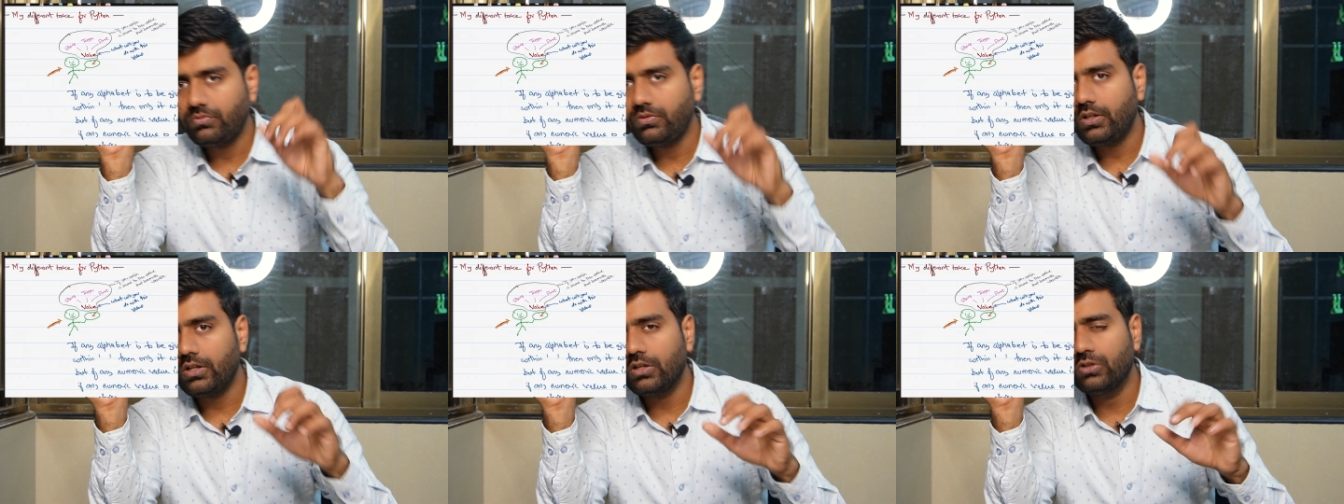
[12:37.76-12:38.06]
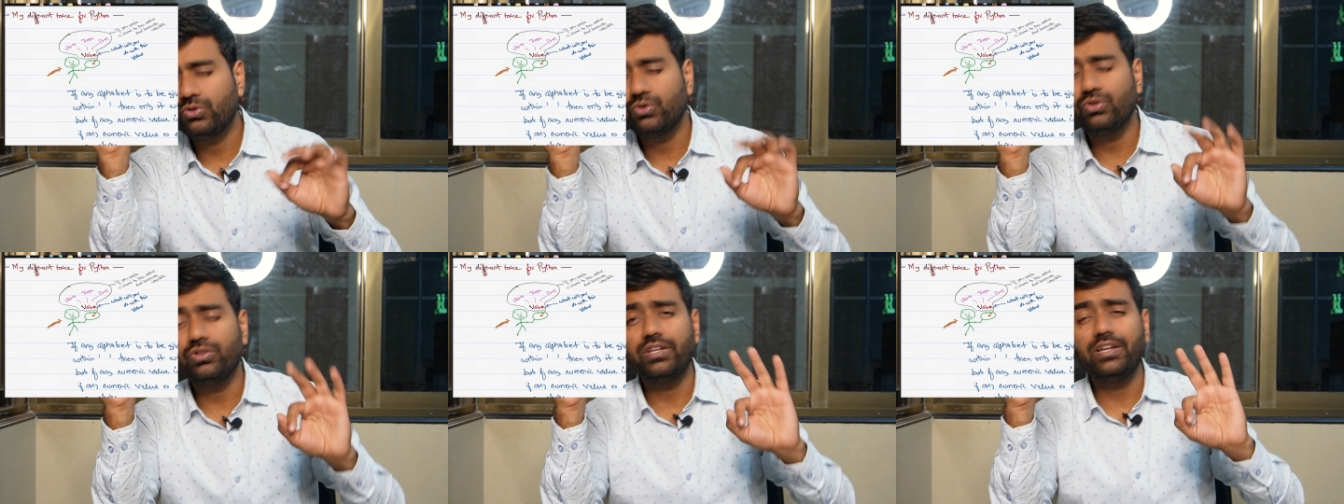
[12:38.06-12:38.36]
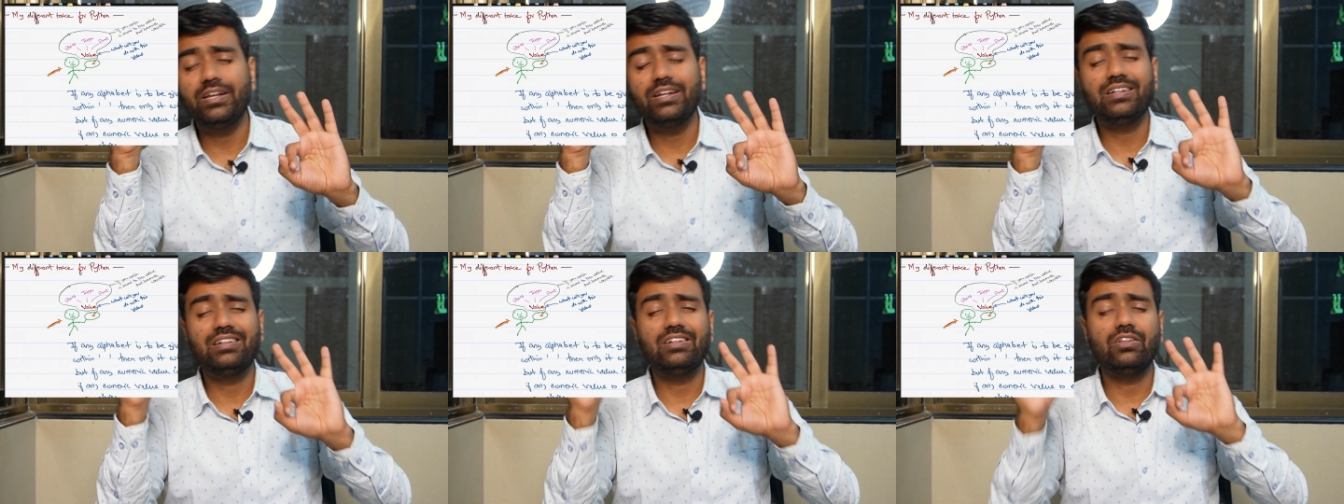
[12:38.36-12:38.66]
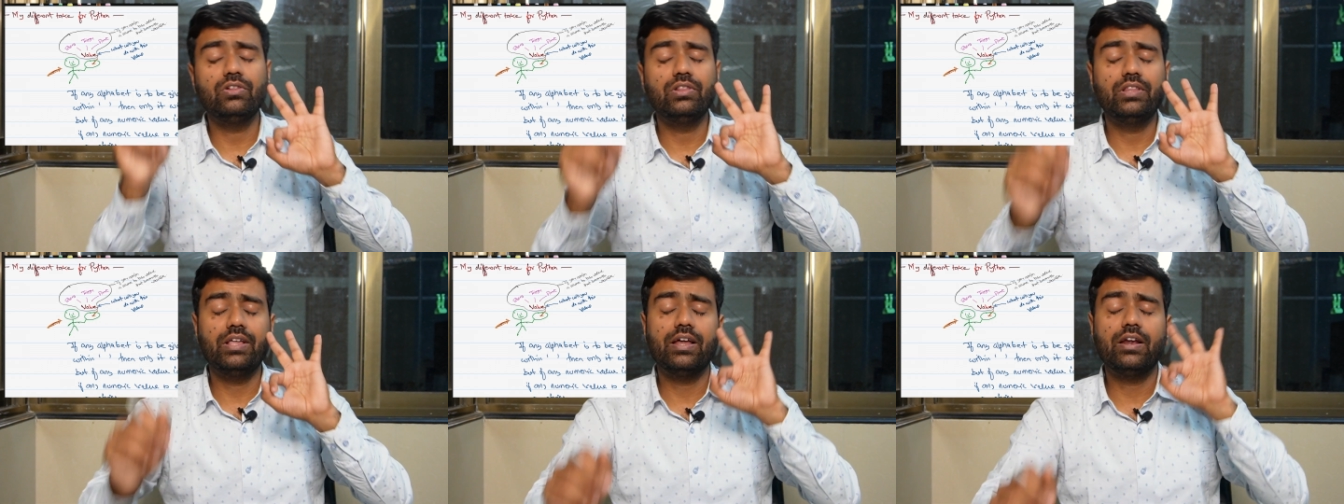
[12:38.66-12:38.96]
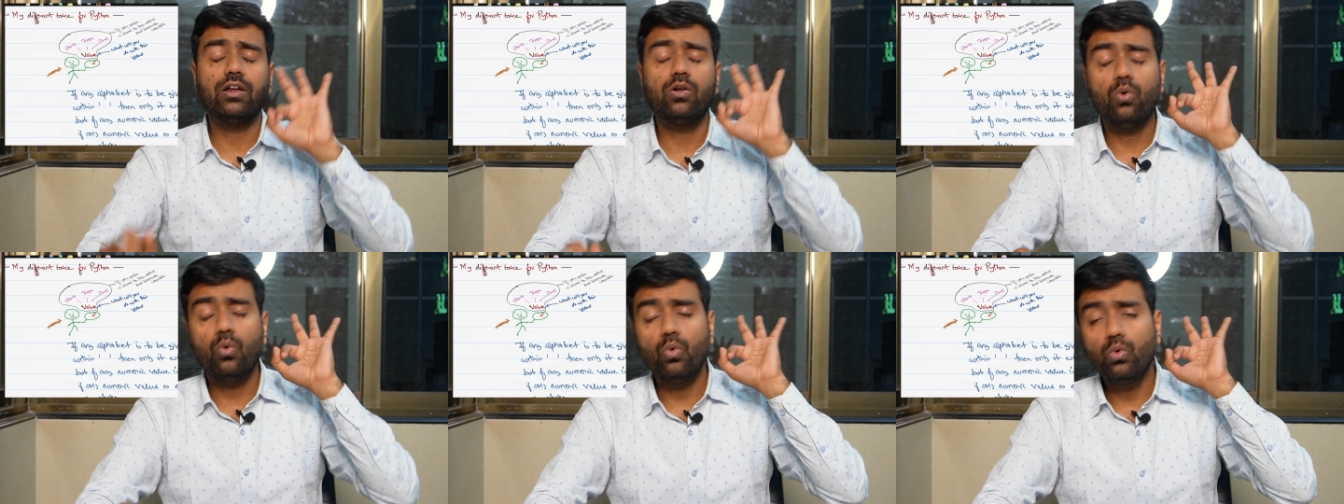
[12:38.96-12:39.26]
So there
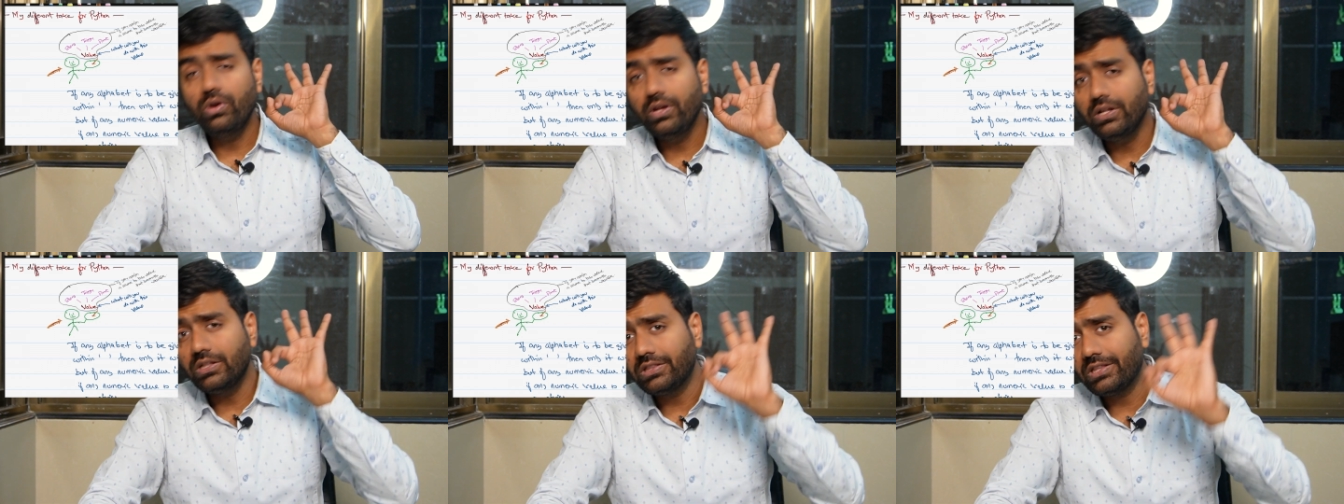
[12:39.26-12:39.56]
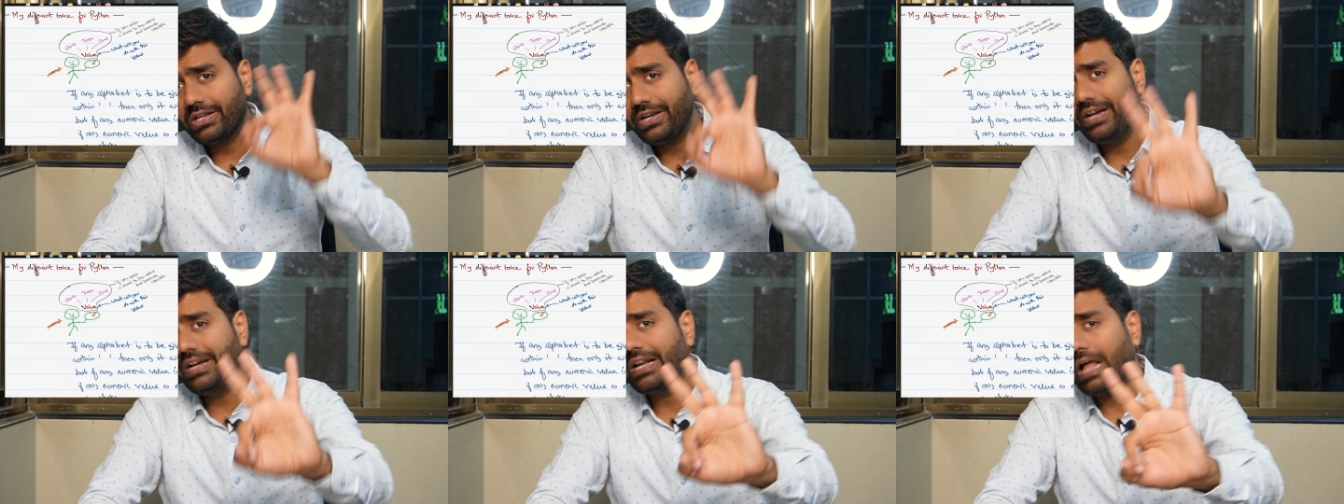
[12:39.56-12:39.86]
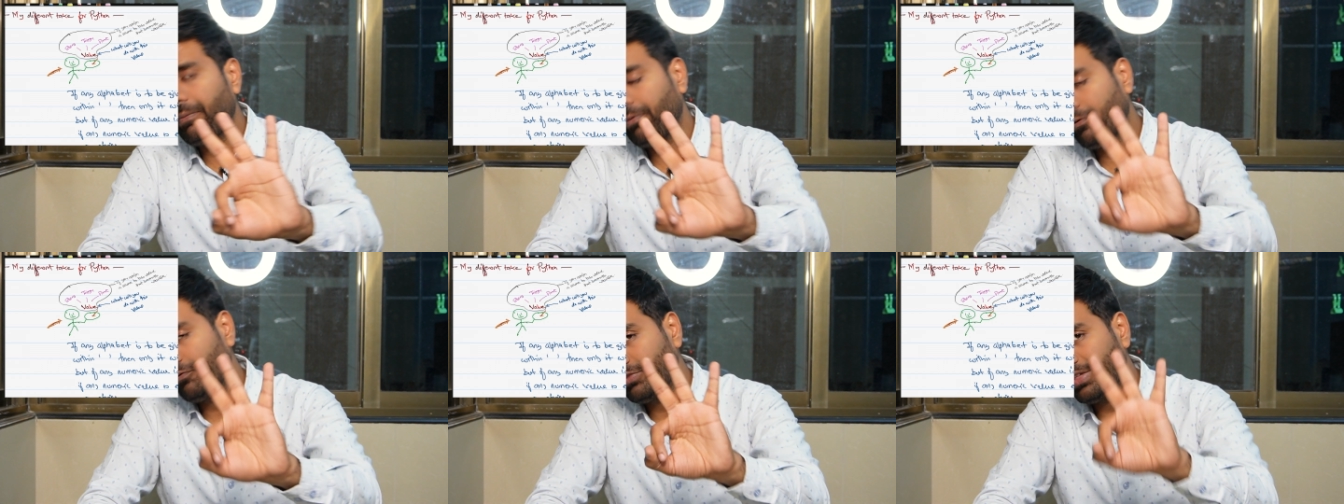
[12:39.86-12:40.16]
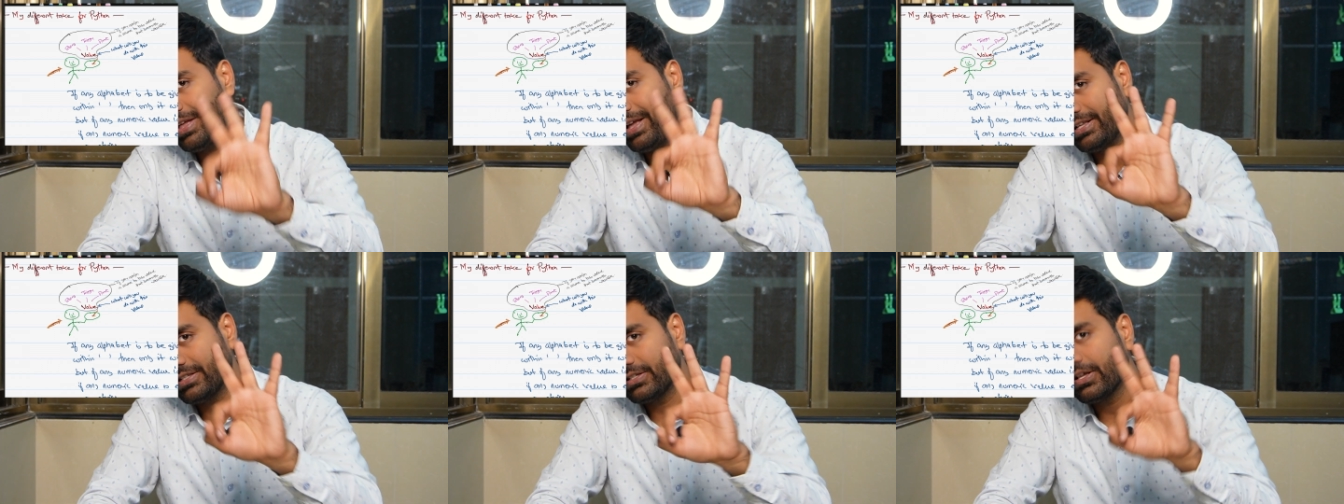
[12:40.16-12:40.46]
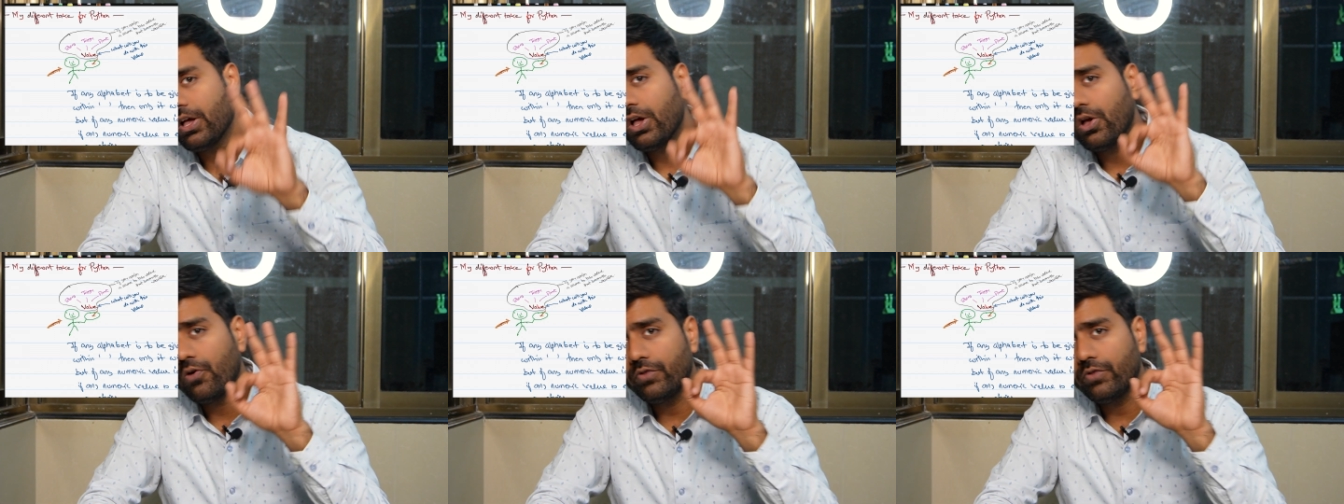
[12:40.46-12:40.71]
are only three type of things